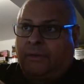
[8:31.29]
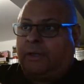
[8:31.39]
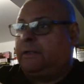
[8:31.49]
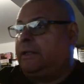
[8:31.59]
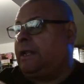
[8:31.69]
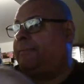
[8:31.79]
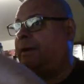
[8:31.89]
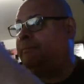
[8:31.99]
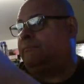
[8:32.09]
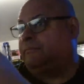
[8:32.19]
And then
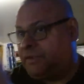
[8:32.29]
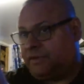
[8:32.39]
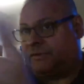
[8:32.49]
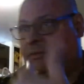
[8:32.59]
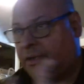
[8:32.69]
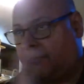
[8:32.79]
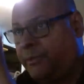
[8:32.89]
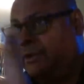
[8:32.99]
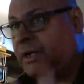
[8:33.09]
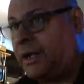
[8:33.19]
this is the
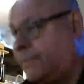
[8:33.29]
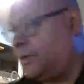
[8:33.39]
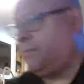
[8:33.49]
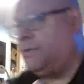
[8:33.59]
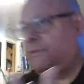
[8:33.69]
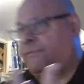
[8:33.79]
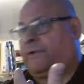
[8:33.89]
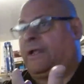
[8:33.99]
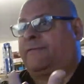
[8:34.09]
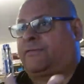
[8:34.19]
computer that I'm going to be using
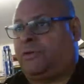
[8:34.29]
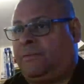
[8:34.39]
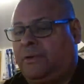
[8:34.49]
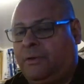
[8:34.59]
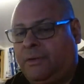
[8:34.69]
for live streaming.